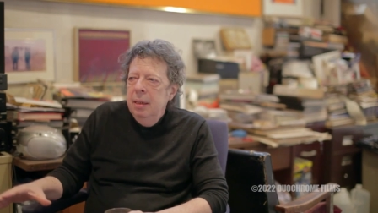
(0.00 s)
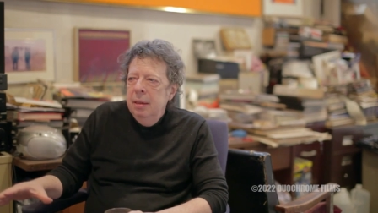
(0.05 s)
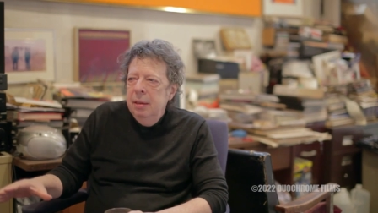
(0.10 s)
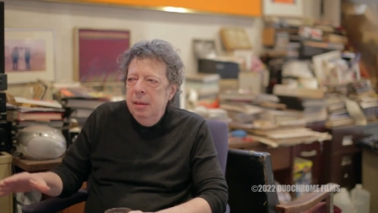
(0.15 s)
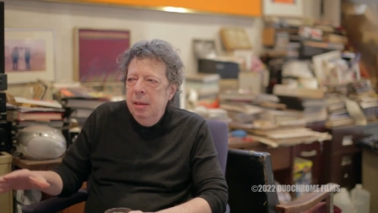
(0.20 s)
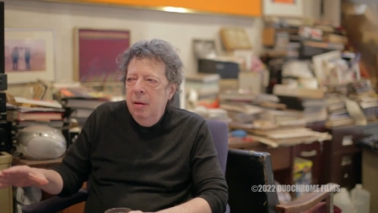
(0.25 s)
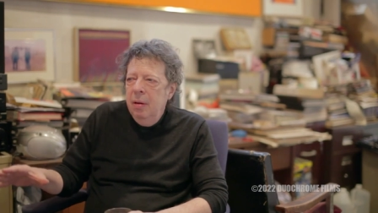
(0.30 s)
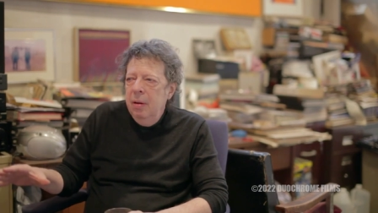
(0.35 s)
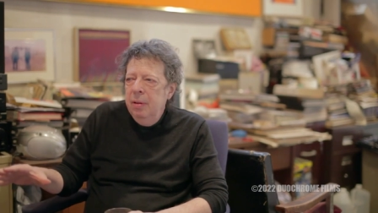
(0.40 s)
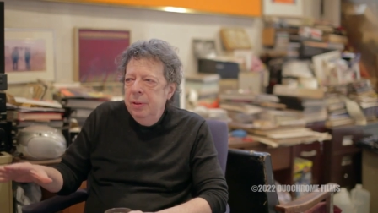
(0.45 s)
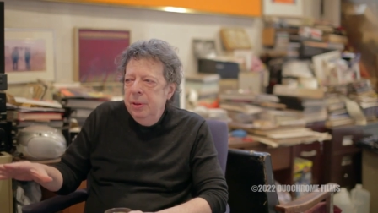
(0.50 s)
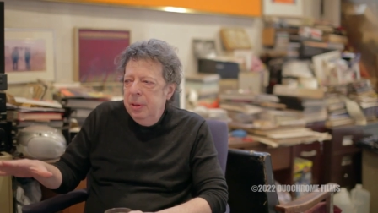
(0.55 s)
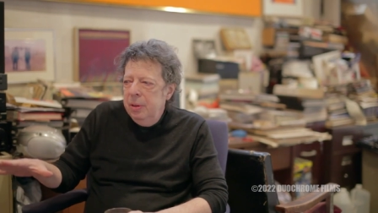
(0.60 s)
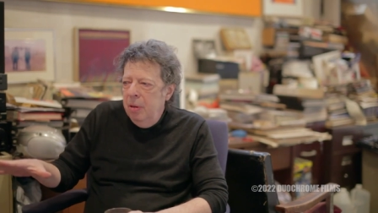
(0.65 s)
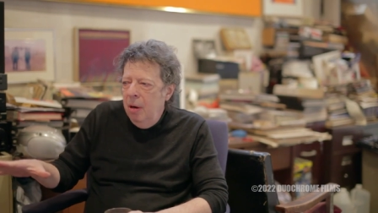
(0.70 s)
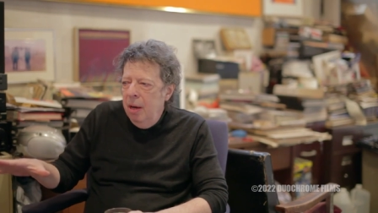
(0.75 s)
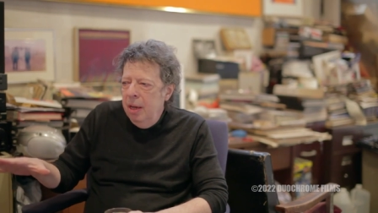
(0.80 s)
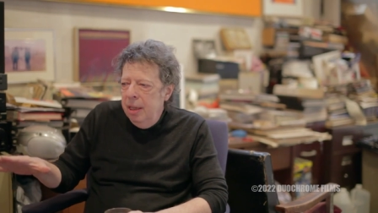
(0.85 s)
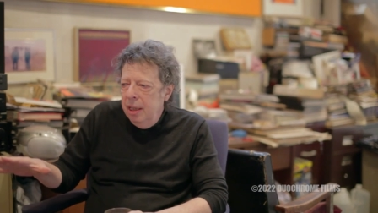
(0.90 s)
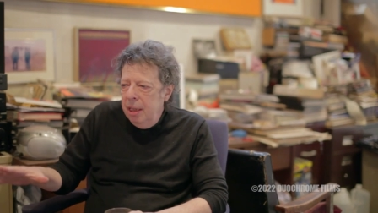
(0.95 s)
So I was
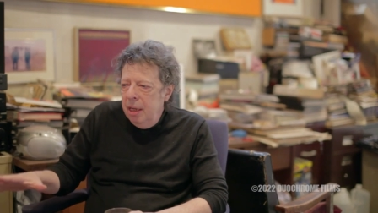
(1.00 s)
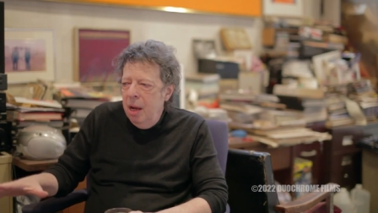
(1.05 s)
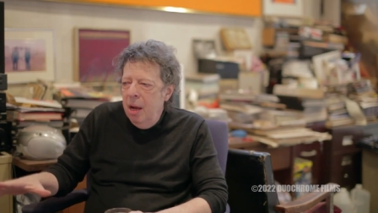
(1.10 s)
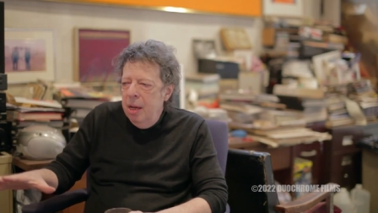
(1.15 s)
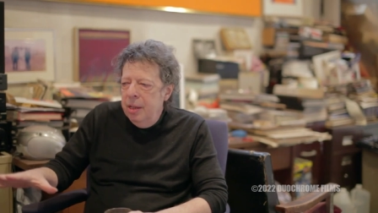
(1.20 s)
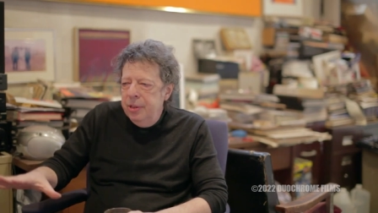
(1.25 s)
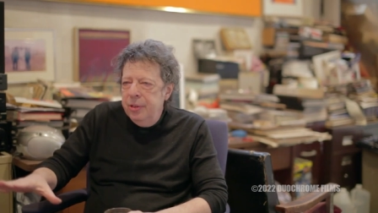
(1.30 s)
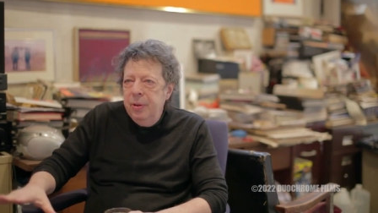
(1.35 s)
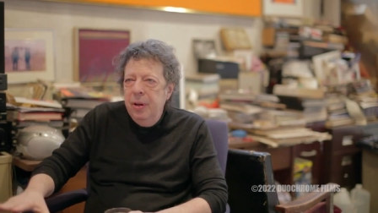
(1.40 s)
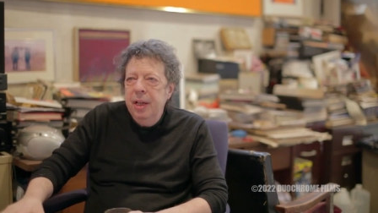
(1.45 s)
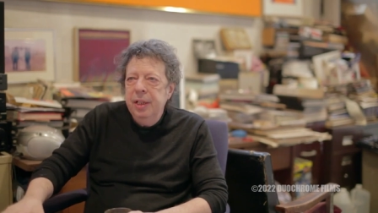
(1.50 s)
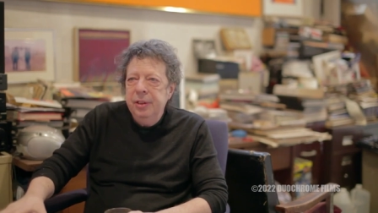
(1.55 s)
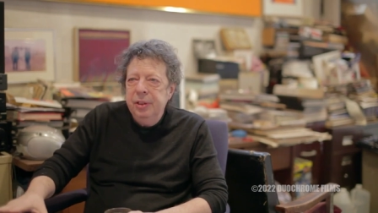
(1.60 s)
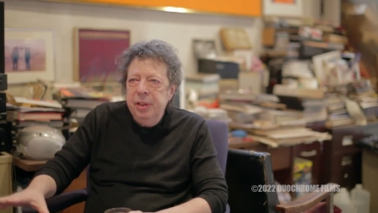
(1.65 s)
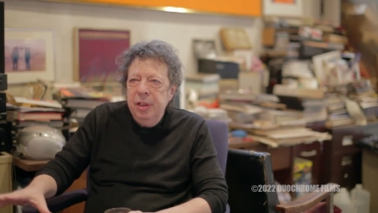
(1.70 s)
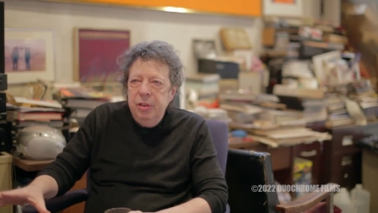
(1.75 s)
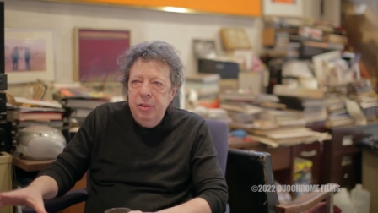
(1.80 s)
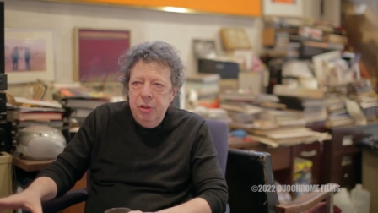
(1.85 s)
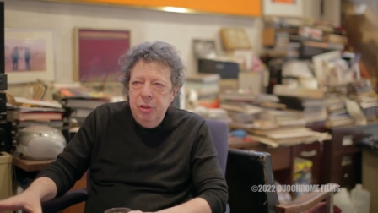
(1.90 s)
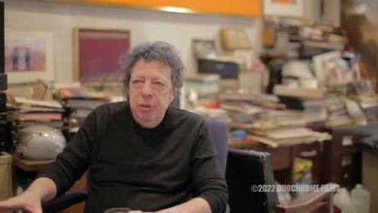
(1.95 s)
trying to
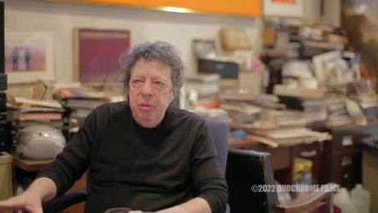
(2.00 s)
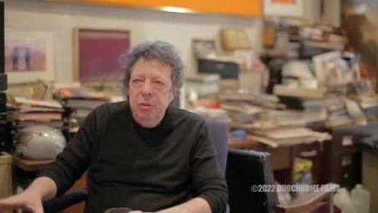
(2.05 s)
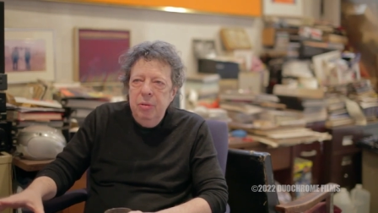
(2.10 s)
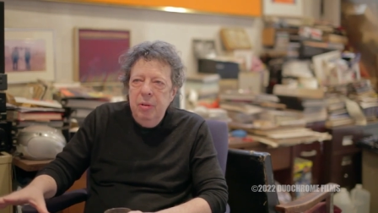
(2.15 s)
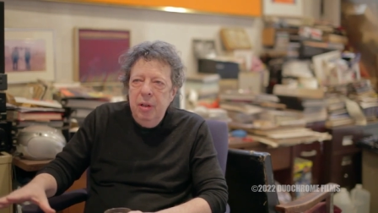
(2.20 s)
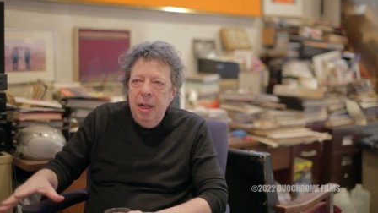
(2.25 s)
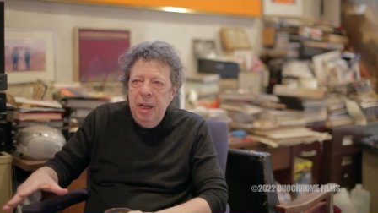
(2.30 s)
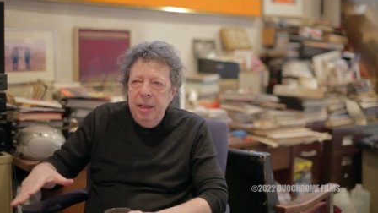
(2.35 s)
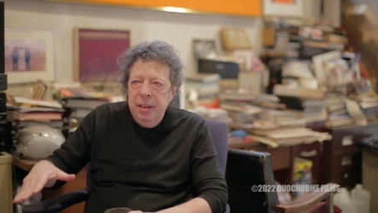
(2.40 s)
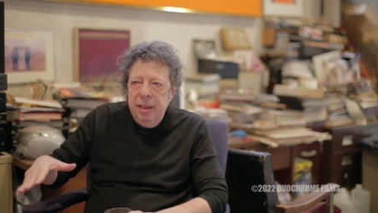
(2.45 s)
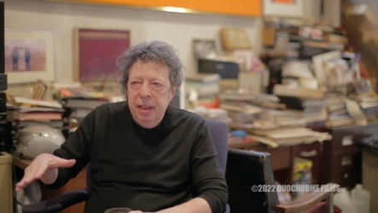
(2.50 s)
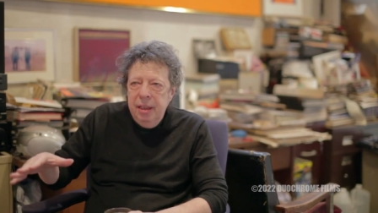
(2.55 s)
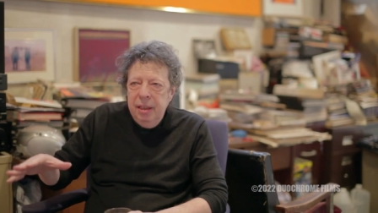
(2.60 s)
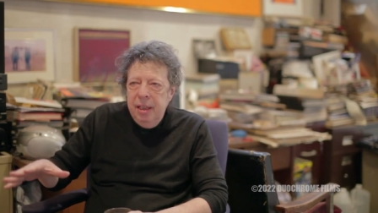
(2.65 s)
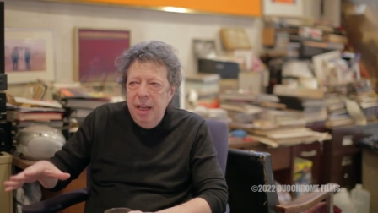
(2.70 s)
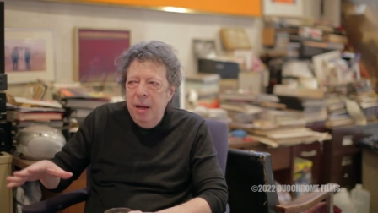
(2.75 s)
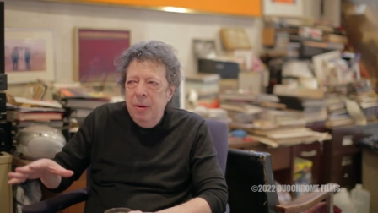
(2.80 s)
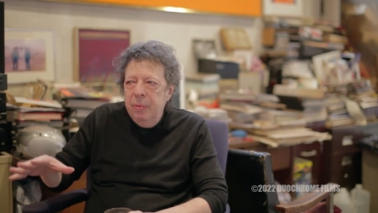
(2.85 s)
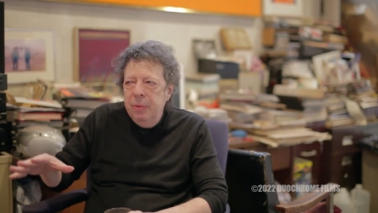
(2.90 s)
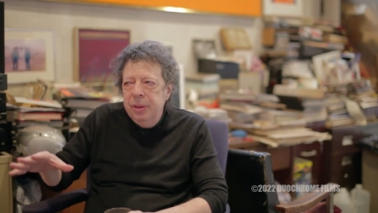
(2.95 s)
contrast the two, and I
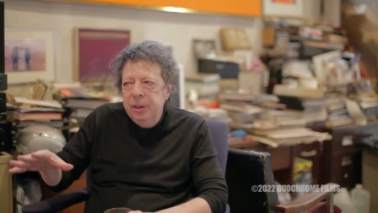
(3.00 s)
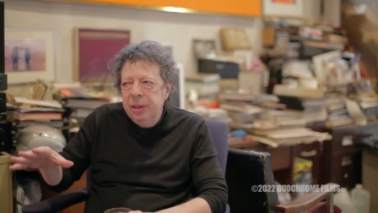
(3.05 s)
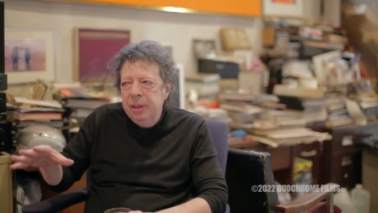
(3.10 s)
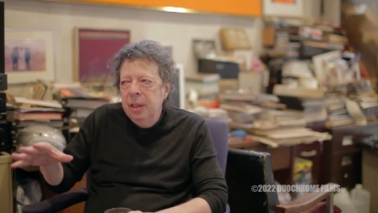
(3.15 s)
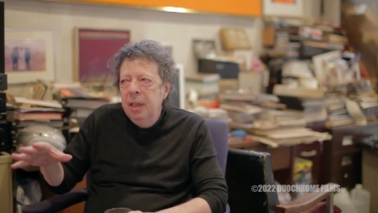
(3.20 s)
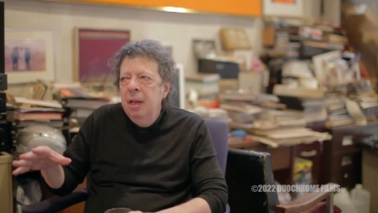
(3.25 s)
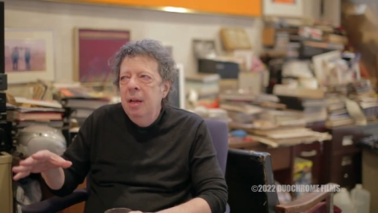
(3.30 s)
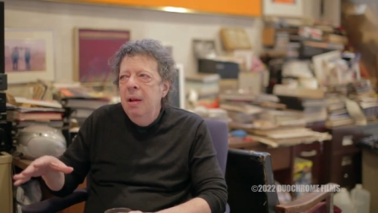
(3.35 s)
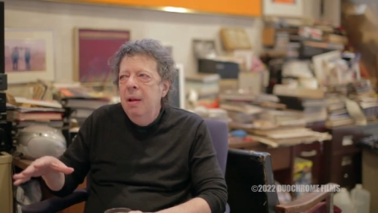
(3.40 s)
think that was